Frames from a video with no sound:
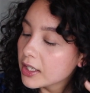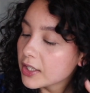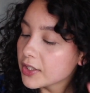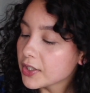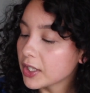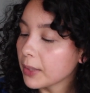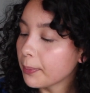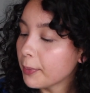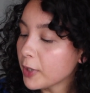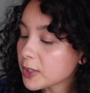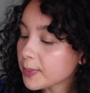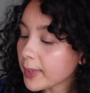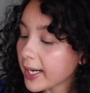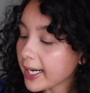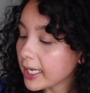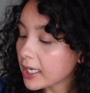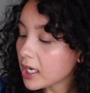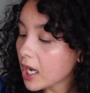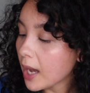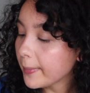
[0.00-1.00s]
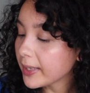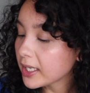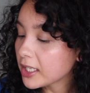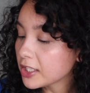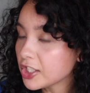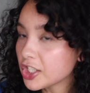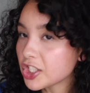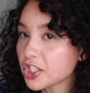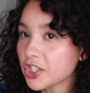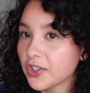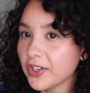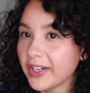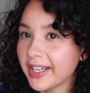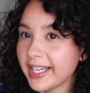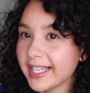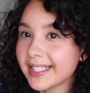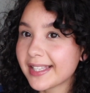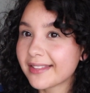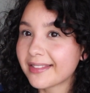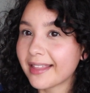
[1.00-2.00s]
So the Postpartum Calming Conditioner
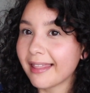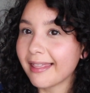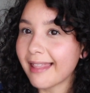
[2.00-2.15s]
is the